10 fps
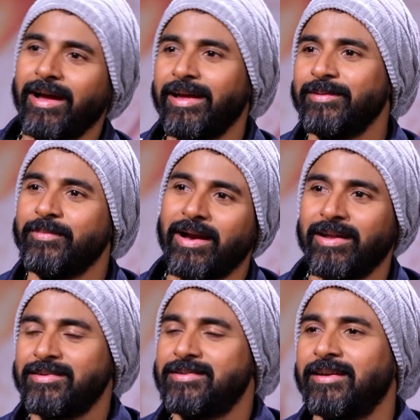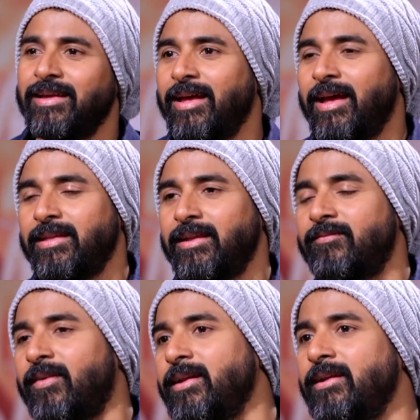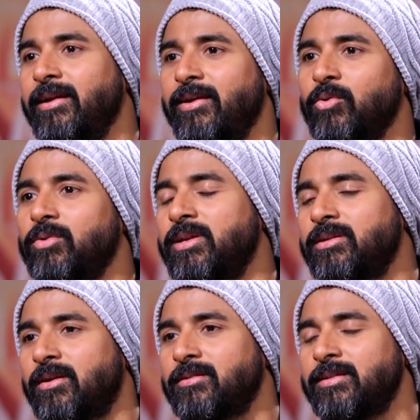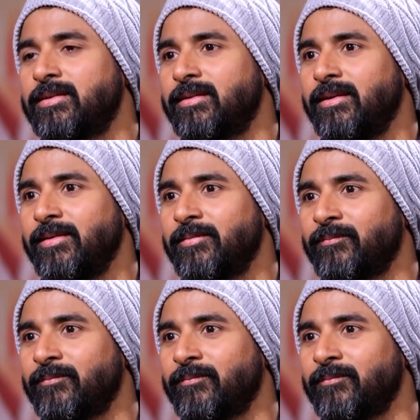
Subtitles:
I managed. Then finally, 2-3 shots, they said,